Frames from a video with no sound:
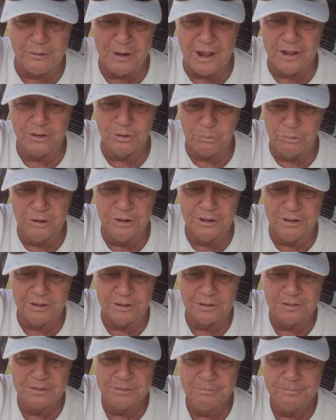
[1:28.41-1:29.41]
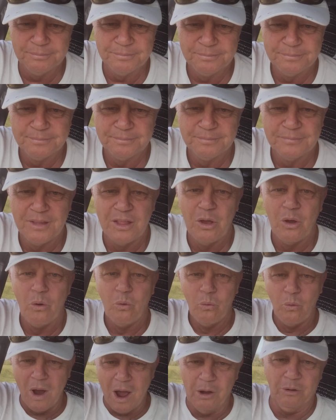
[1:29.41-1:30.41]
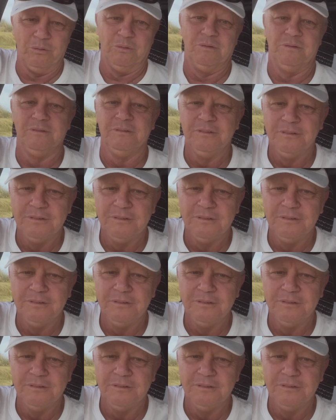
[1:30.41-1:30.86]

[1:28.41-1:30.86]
around the world. Woo!